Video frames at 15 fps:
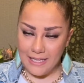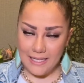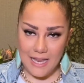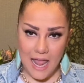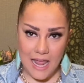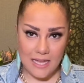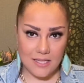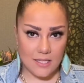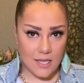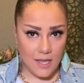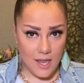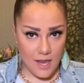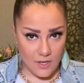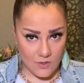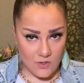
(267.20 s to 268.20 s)
days
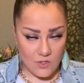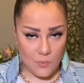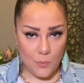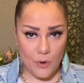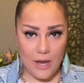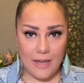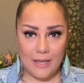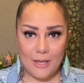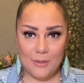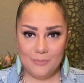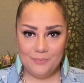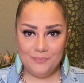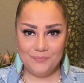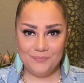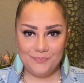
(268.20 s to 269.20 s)
in spring.
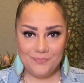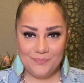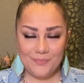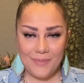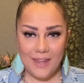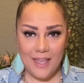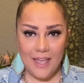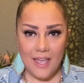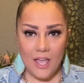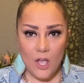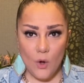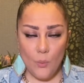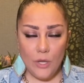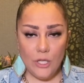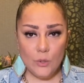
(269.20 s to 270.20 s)

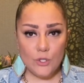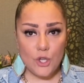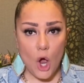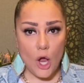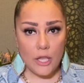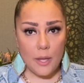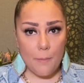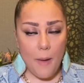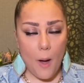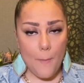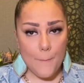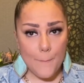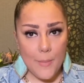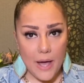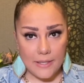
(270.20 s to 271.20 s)
When you talk
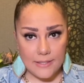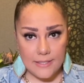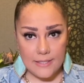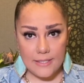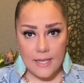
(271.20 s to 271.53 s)
about months